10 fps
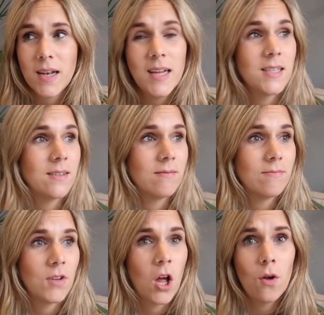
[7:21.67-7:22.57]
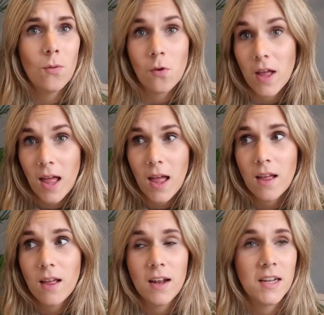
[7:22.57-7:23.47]
And he didn't know or
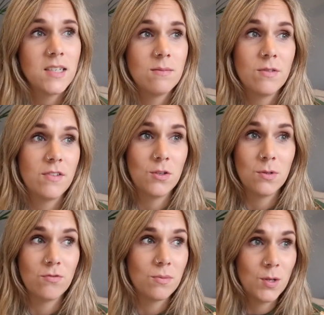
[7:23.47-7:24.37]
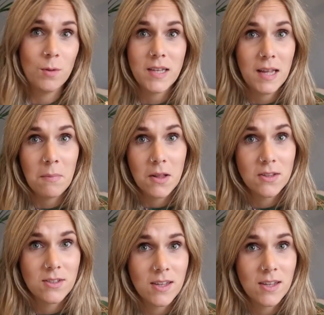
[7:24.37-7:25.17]
care, and he didn't move into his room till he was 8 months,